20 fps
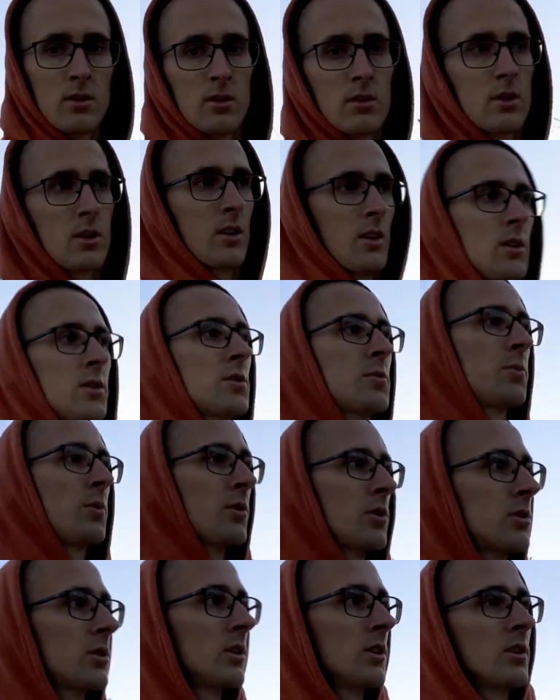
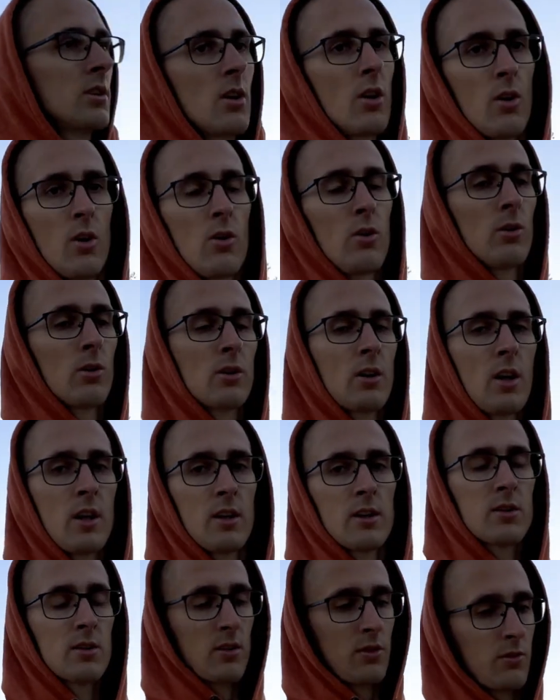transporting all
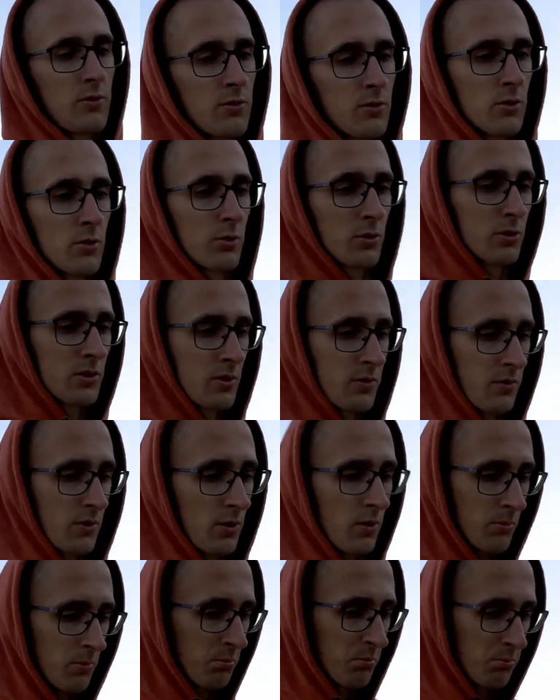kinds of goods
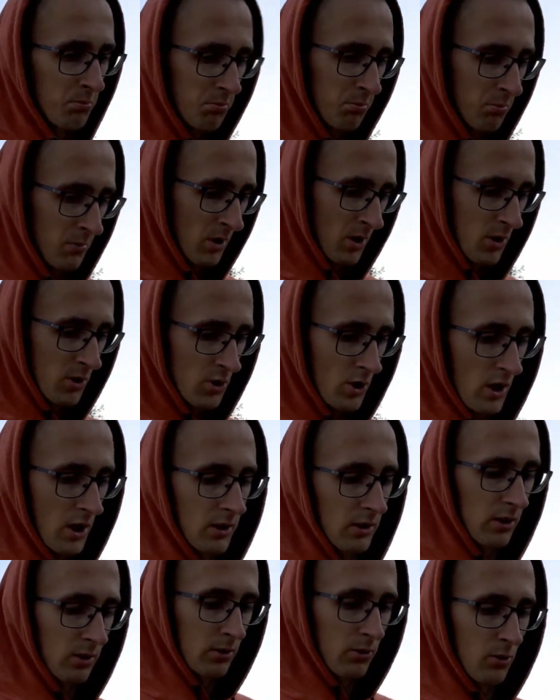from
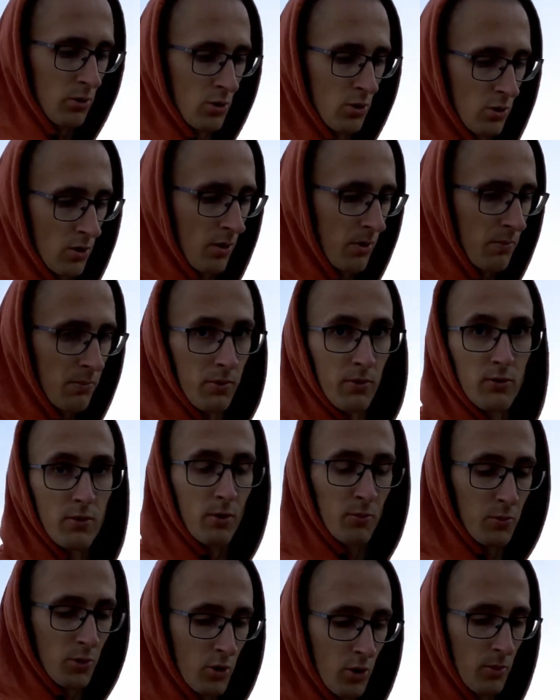China to Europe,
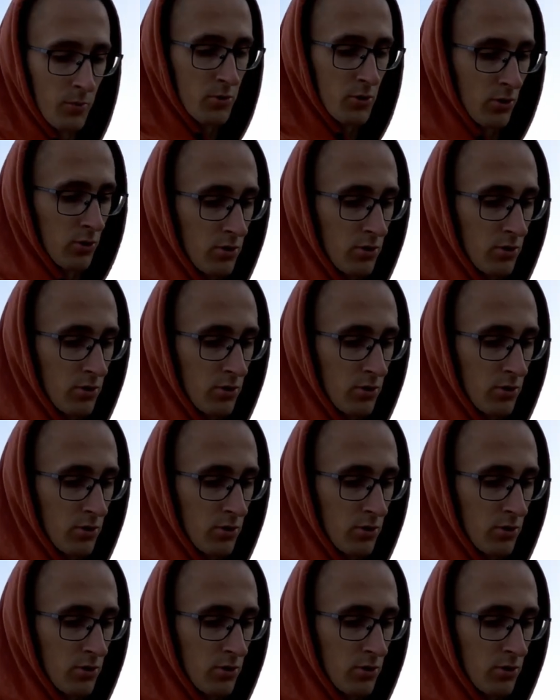from Europe to